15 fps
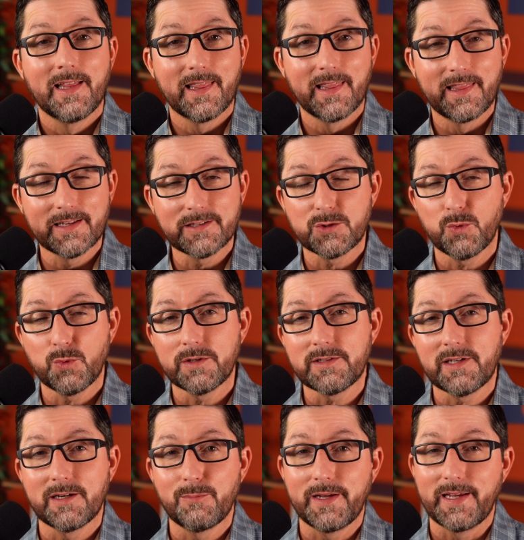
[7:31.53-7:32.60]
this one
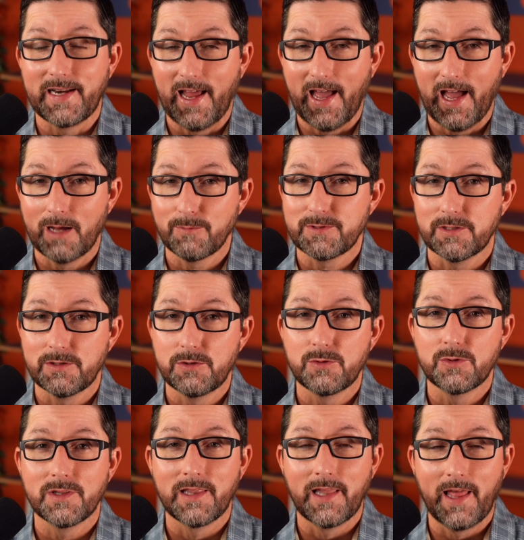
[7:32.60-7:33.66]
can be an
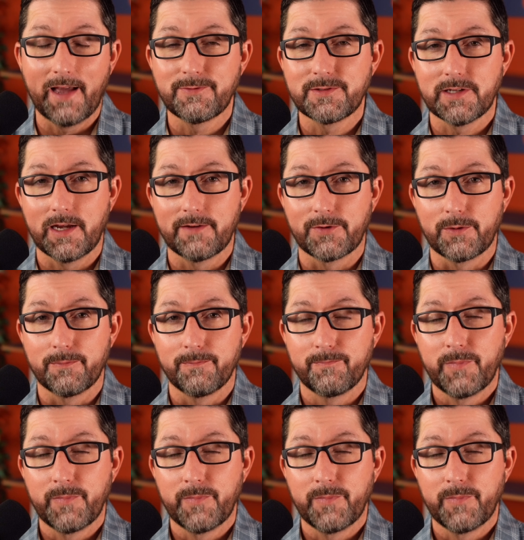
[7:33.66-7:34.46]
absolute lifesaver.